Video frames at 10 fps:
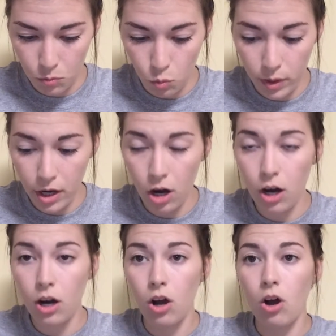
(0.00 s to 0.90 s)
we
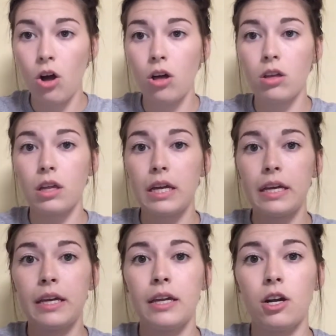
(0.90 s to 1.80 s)
are all
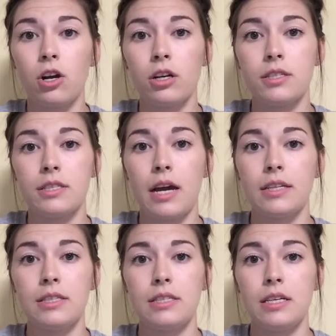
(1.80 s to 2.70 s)
in our
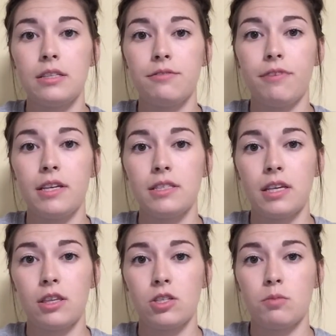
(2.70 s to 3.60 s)
assigned seats
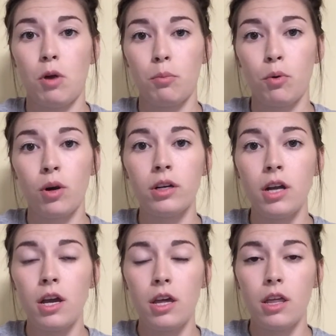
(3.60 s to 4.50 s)
facing the smartboard.
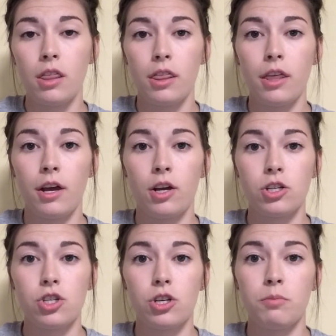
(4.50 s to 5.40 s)
There
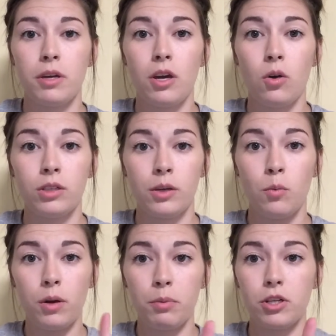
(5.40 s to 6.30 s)
should be only
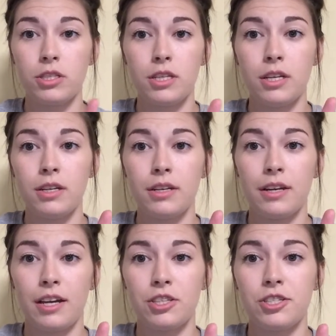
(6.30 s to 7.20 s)
one person
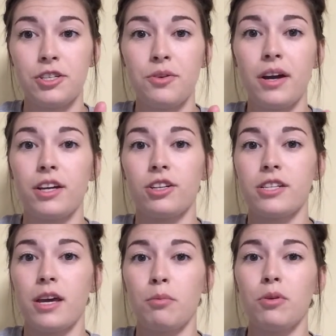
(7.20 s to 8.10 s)
next to you at your
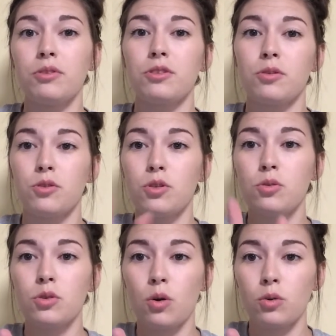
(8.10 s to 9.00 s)
table, so 2
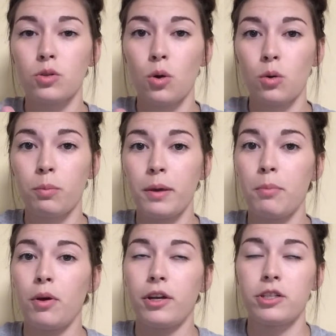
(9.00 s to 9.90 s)
total
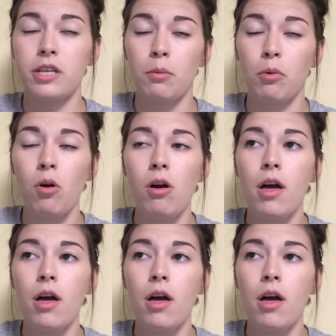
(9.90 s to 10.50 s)
people at your table.